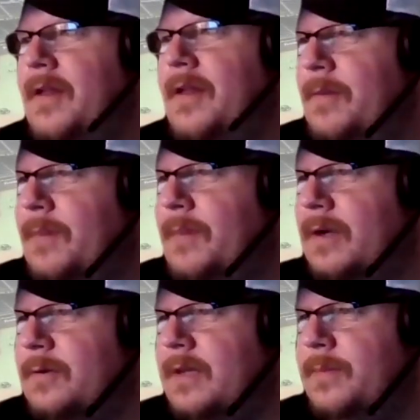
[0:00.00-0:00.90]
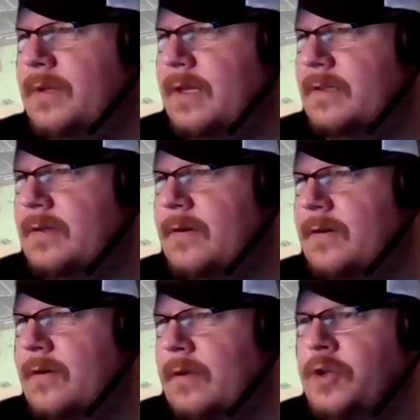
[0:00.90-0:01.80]
Michael Tepid likes to
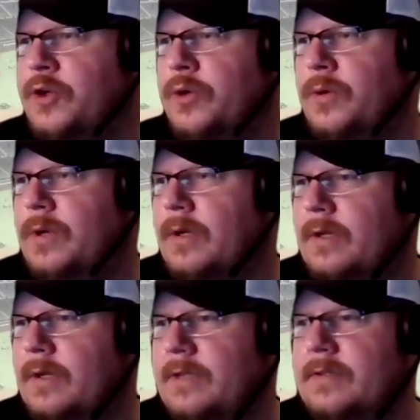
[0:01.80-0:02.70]
call a dude. He's a dude.